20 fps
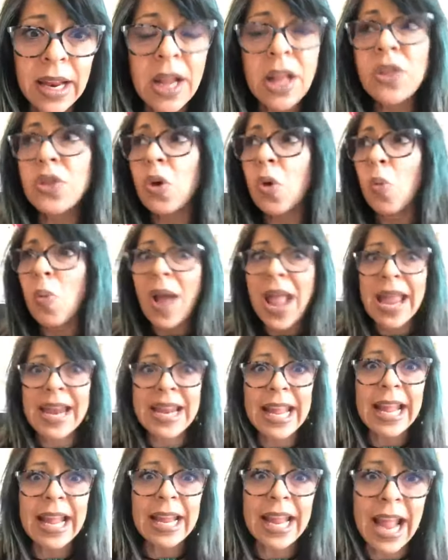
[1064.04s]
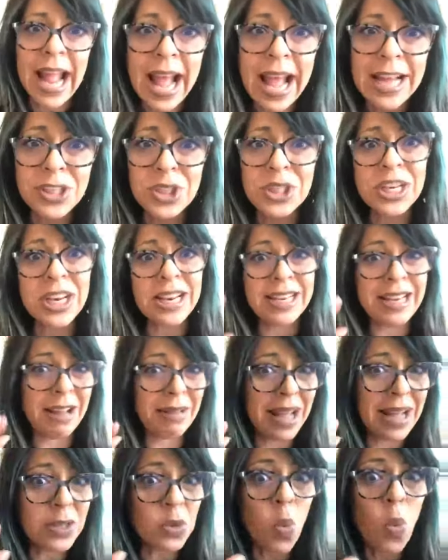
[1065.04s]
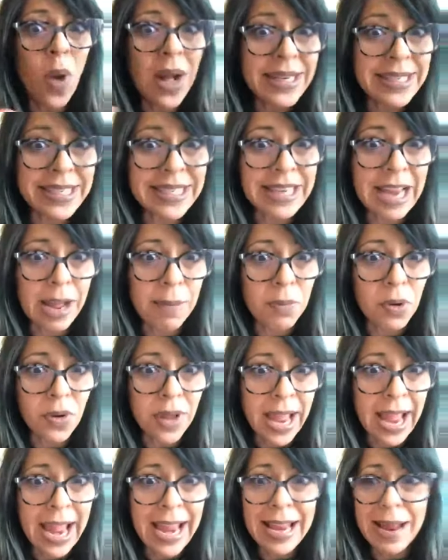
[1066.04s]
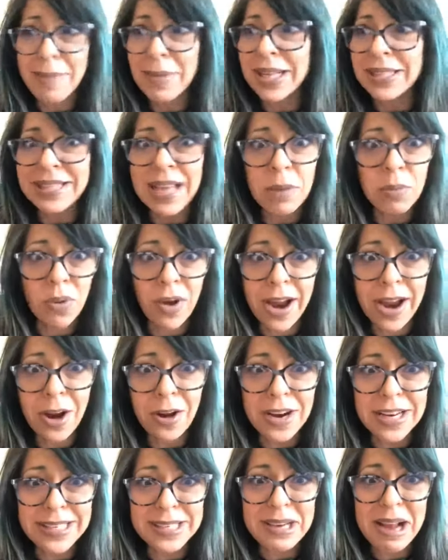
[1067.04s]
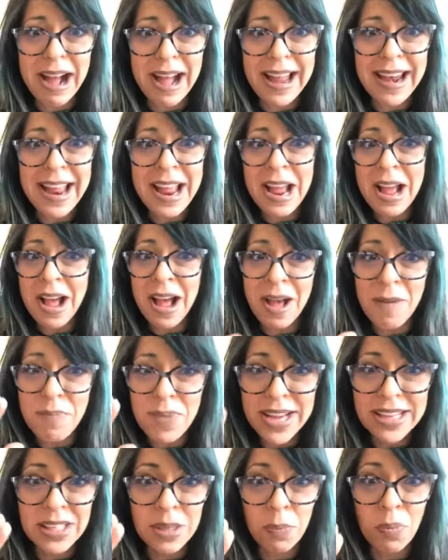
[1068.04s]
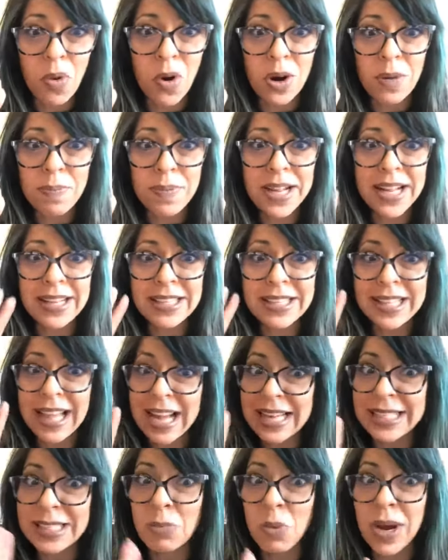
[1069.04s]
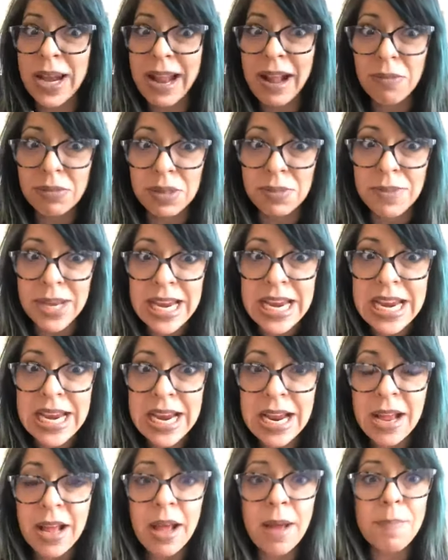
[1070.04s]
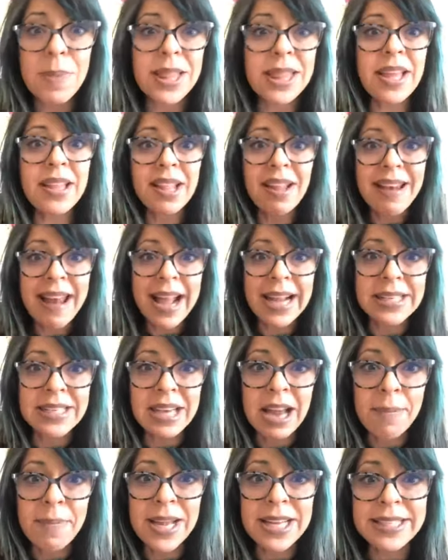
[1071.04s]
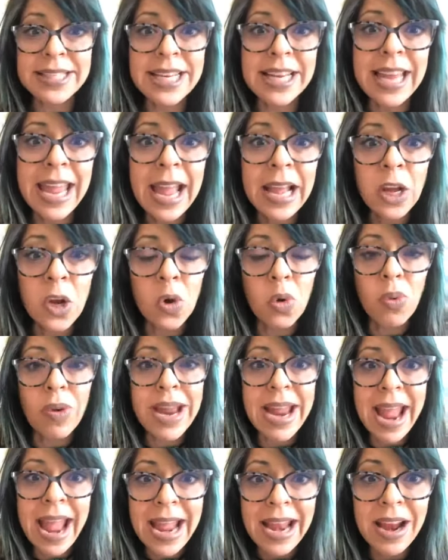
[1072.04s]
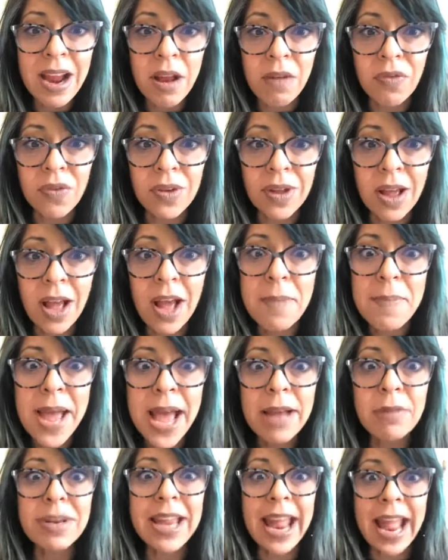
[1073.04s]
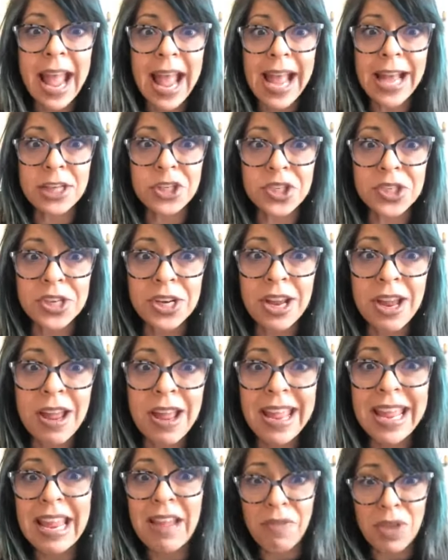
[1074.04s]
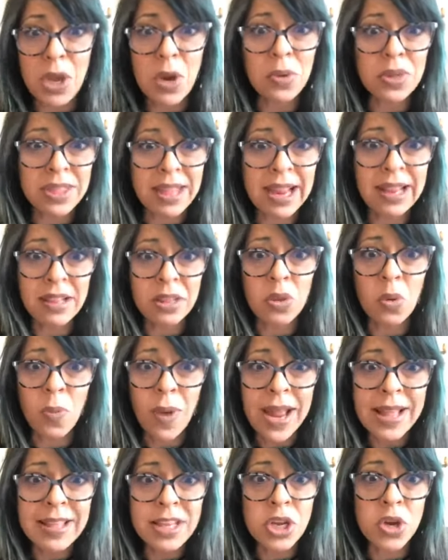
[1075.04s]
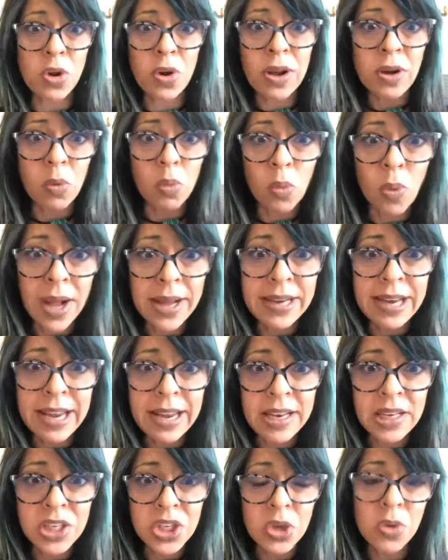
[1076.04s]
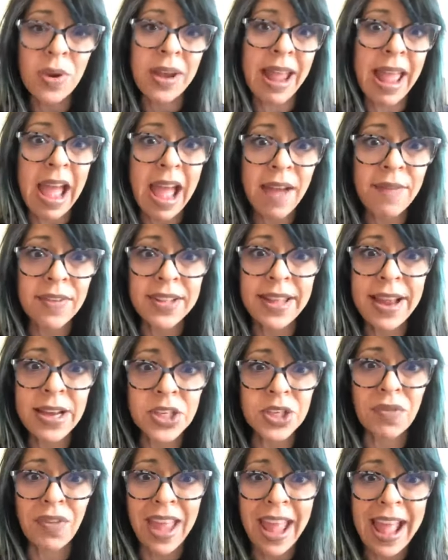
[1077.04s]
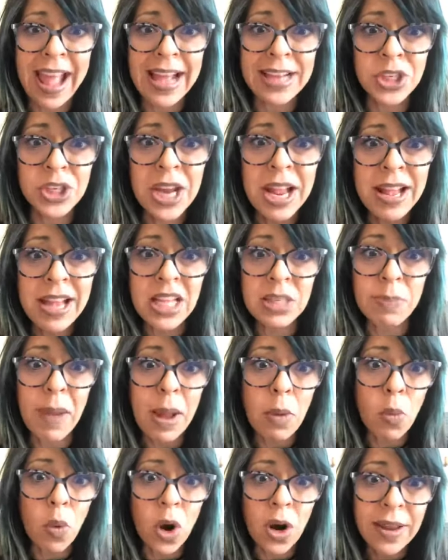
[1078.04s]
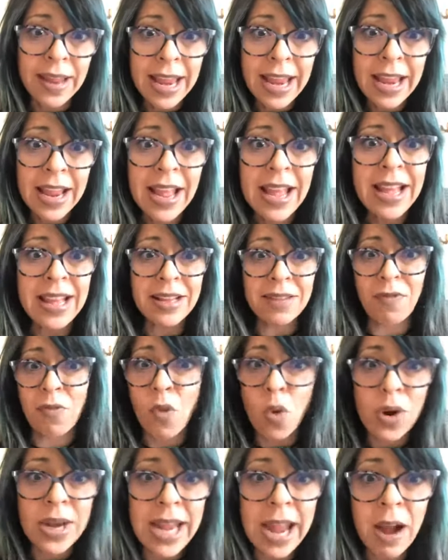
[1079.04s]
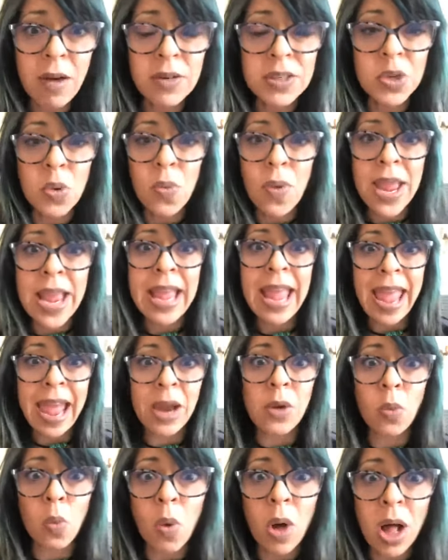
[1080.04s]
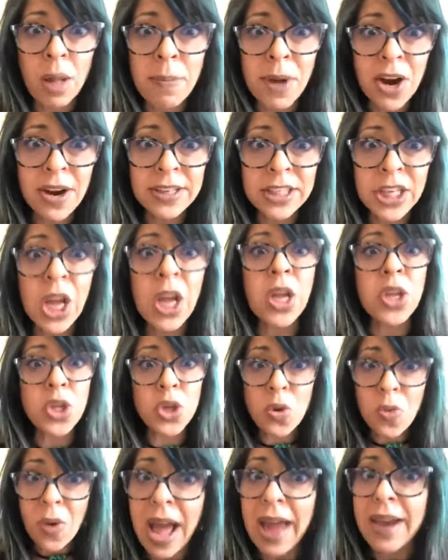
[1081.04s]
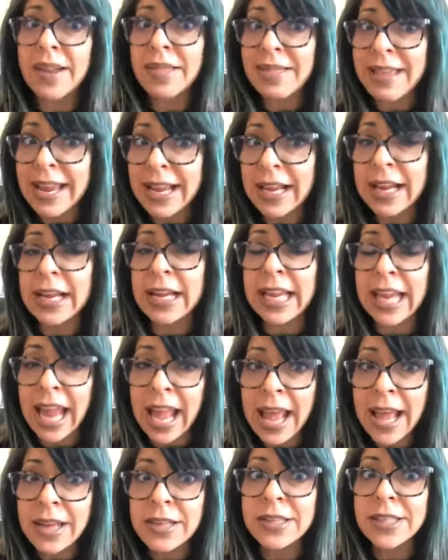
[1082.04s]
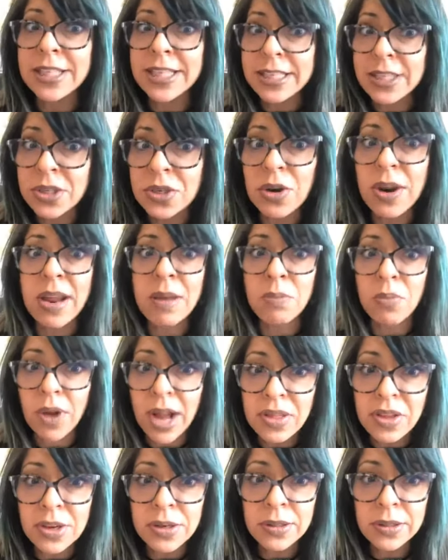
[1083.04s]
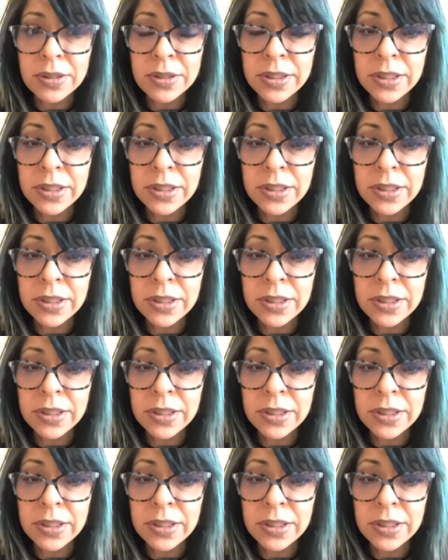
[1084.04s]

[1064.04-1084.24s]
The way to get cash, now that's one step, okay? I'm not saying prayer is not a big support, because that's what helped me. But then the next step is to get creative about cash. If you think that the way that you're going to run into an avalanche of cash is by working 40 hours a week at Walmart, you to think again, sister and brother.